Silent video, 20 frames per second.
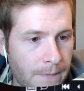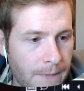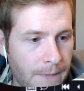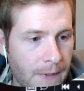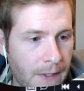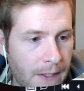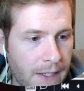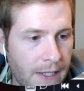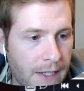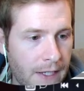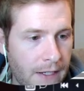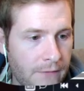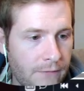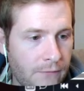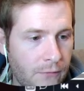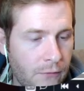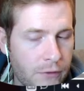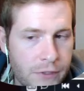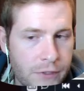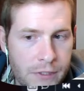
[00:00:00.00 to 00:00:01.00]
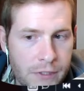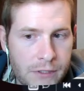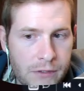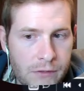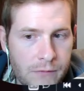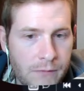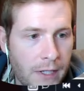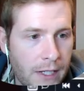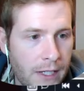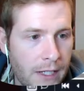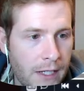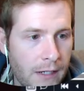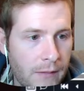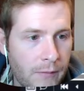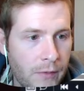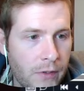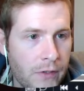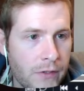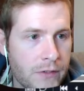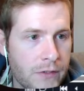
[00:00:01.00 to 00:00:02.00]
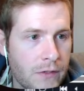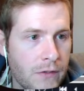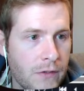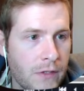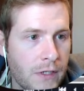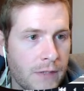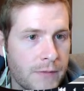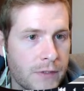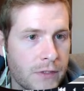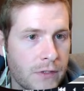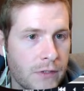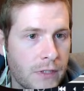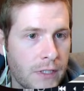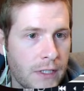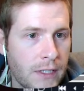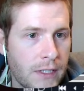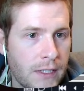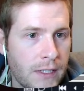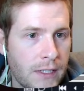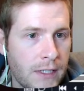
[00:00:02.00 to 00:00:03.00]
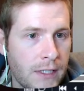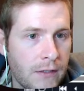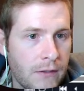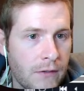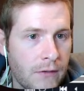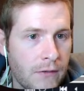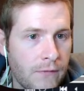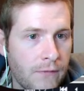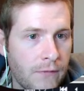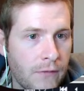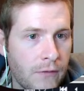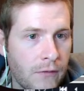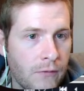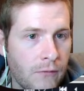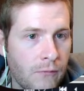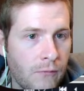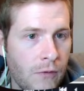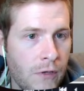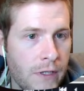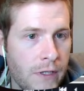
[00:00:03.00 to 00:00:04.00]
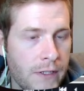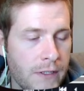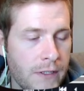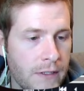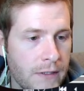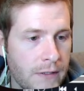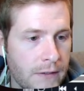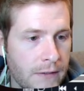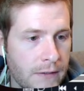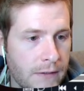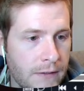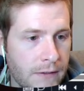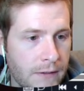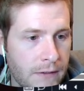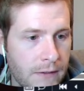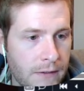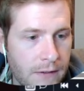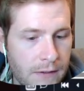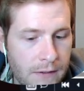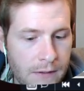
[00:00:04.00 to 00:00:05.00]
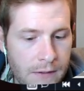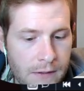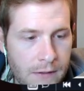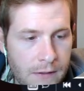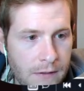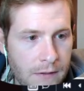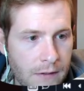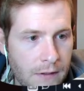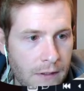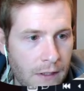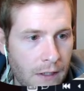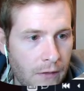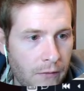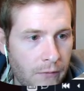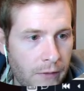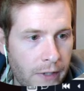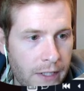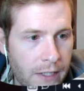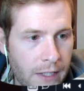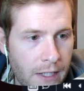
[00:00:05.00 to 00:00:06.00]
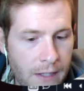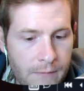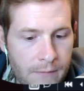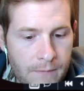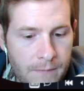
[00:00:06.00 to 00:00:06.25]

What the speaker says: I can't unfortunately do my hammer, so I'm just going to hit her for 1. I'll ready up.